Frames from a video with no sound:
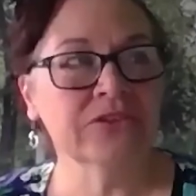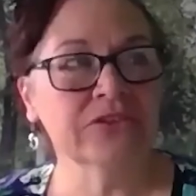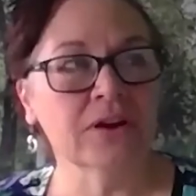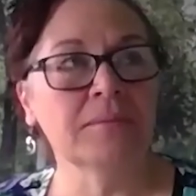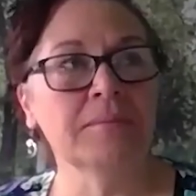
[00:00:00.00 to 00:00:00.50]

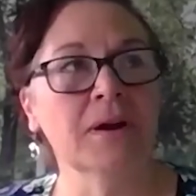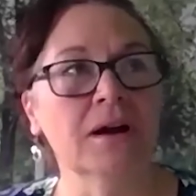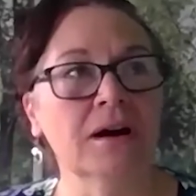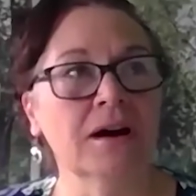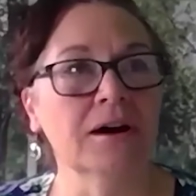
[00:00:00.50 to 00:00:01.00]
some
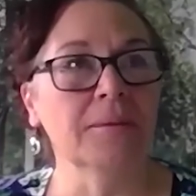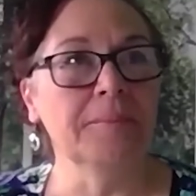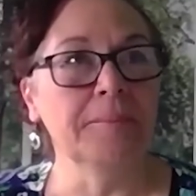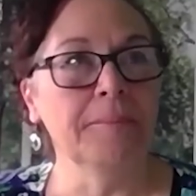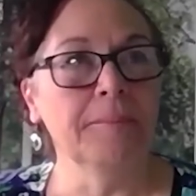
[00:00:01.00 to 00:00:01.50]

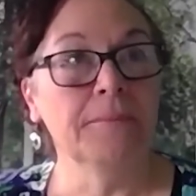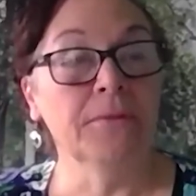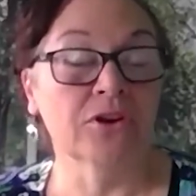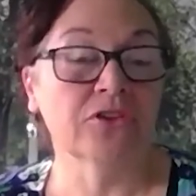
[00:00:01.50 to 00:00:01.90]
um, there are